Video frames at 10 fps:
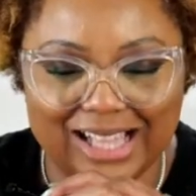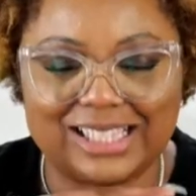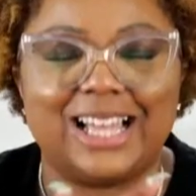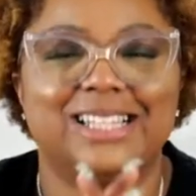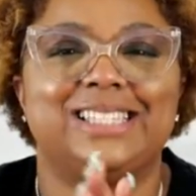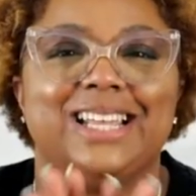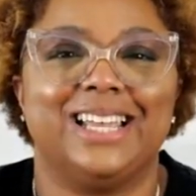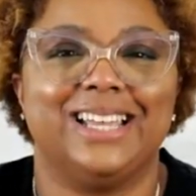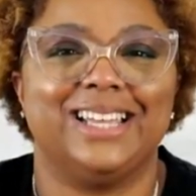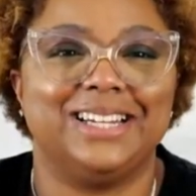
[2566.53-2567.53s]
as I
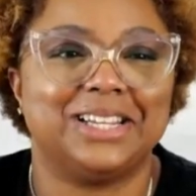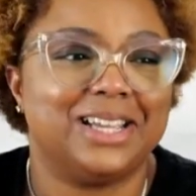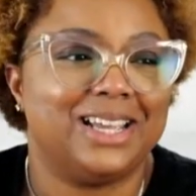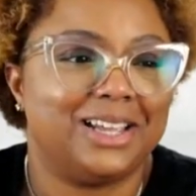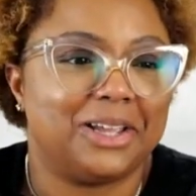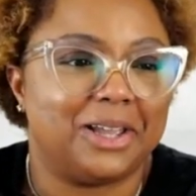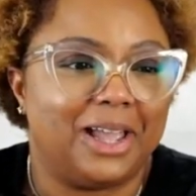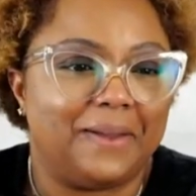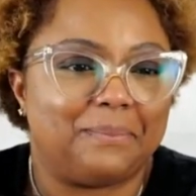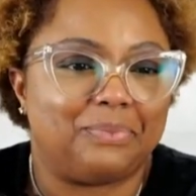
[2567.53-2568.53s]
said,
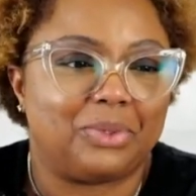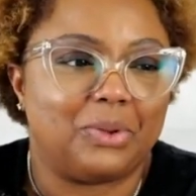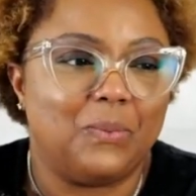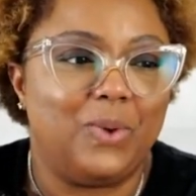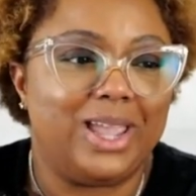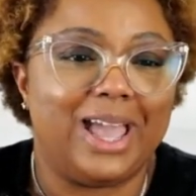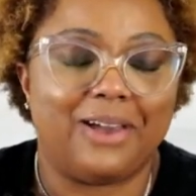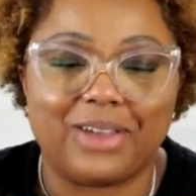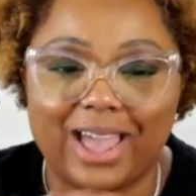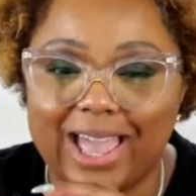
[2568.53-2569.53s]
we
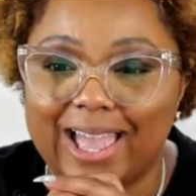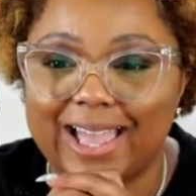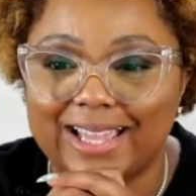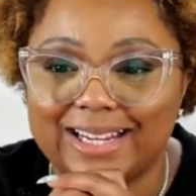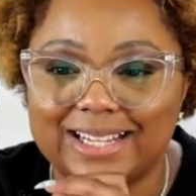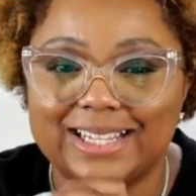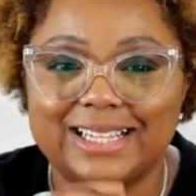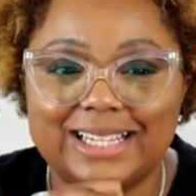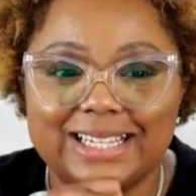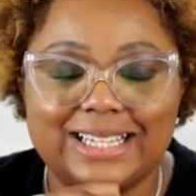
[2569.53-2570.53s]
have had
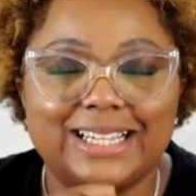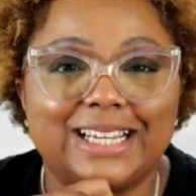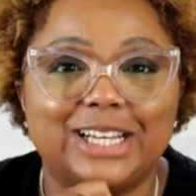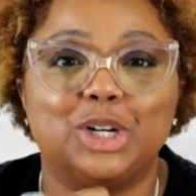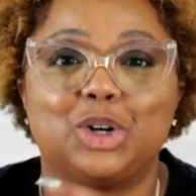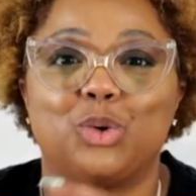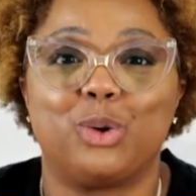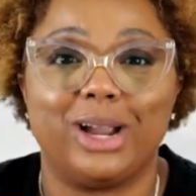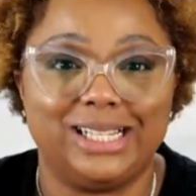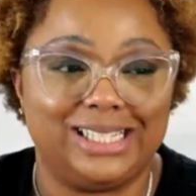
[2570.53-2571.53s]
a
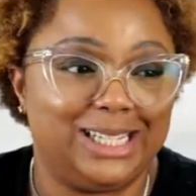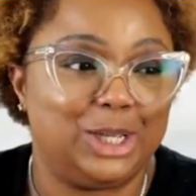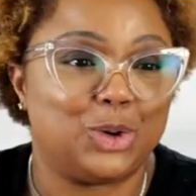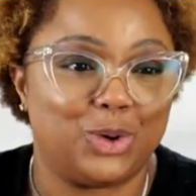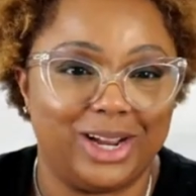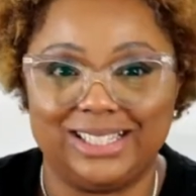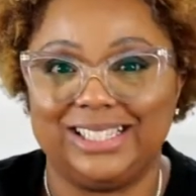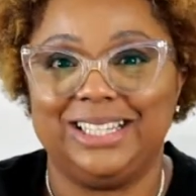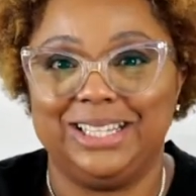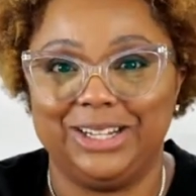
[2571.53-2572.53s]
crazy,
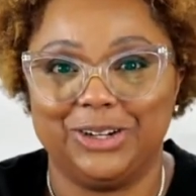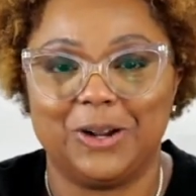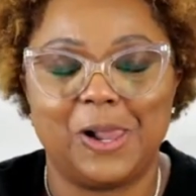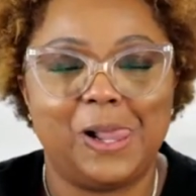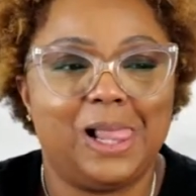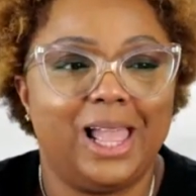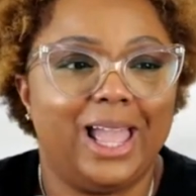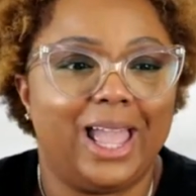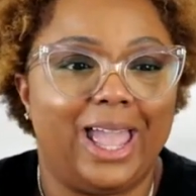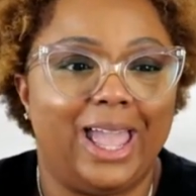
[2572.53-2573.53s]
crazy year.
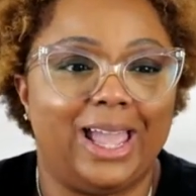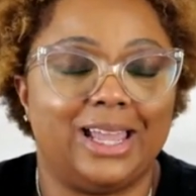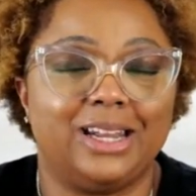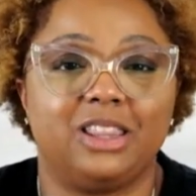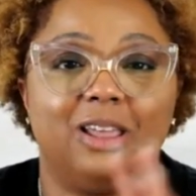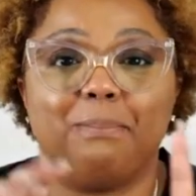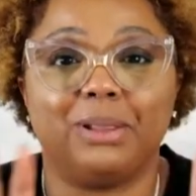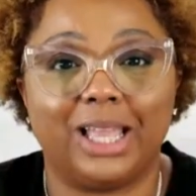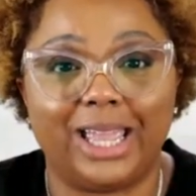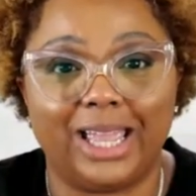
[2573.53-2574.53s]
And the
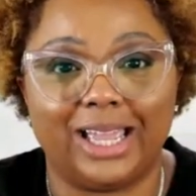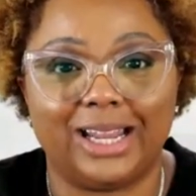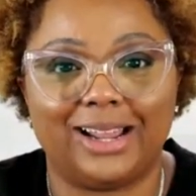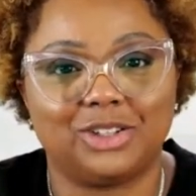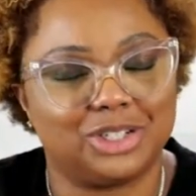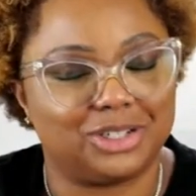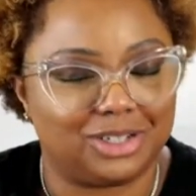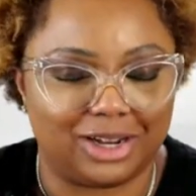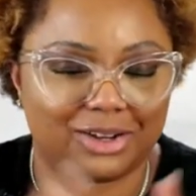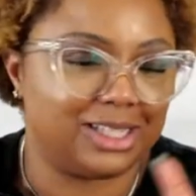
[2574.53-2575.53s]
plan, I'll
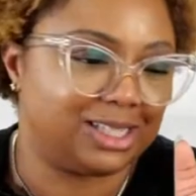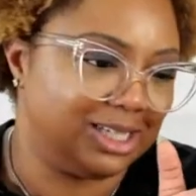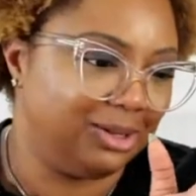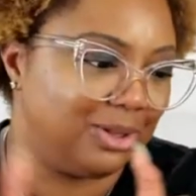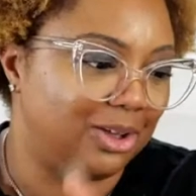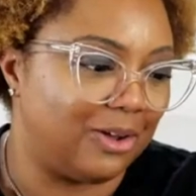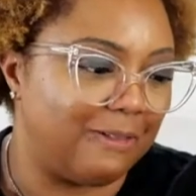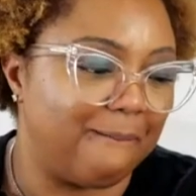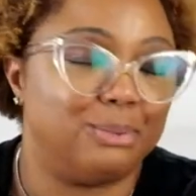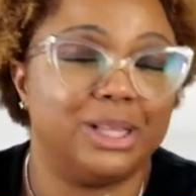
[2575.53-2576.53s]
just share this tea with
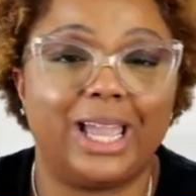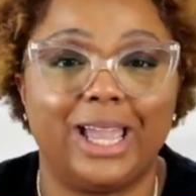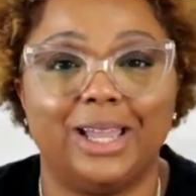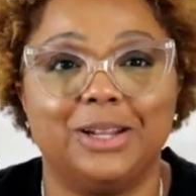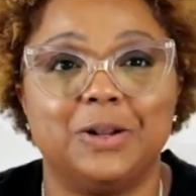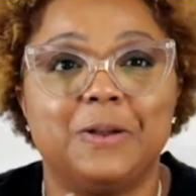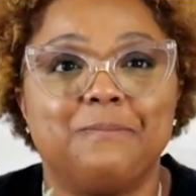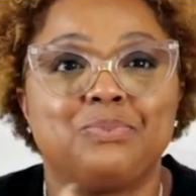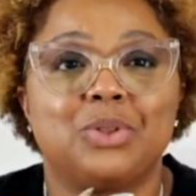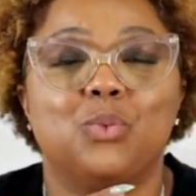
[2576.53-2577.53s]
y'all. The plan
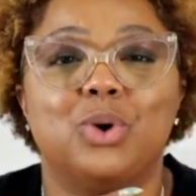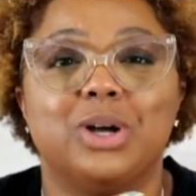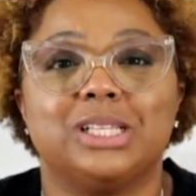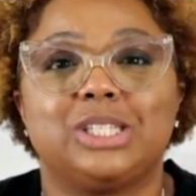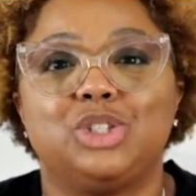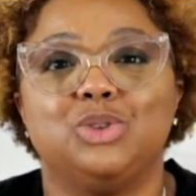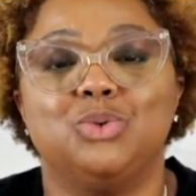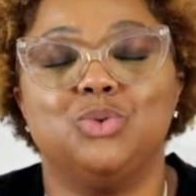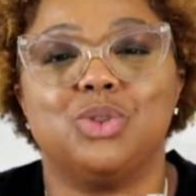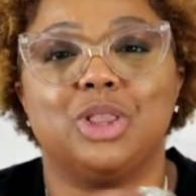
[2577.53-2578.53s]
was
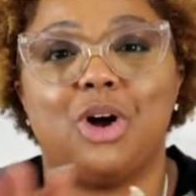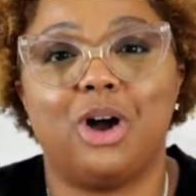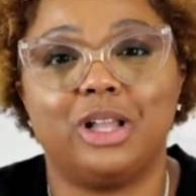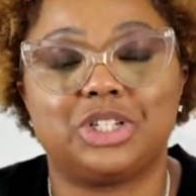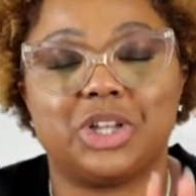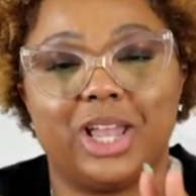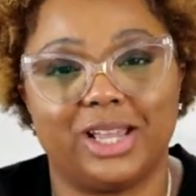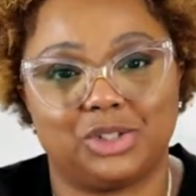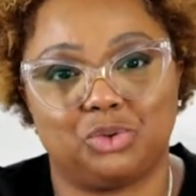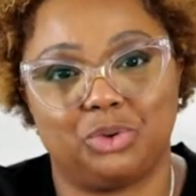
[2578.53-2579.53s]
to launch
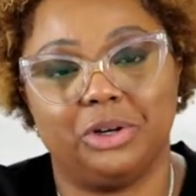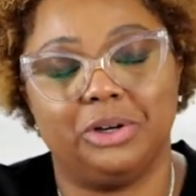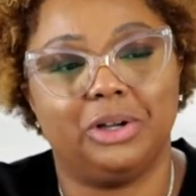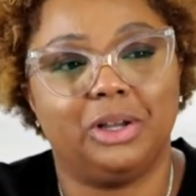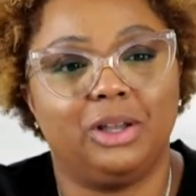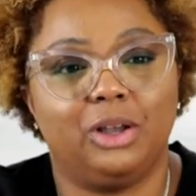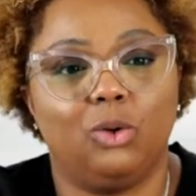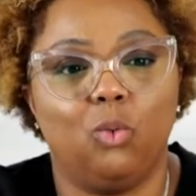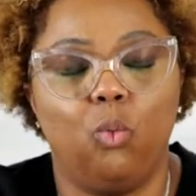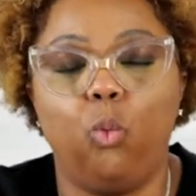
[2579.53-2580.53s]
EZRA
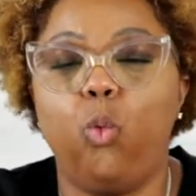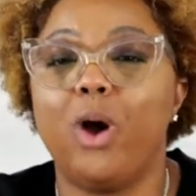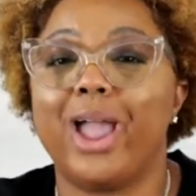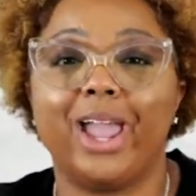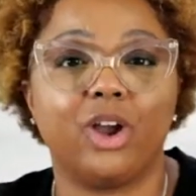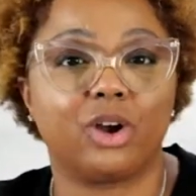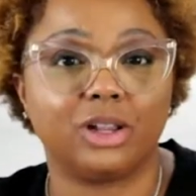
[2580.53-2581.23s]
way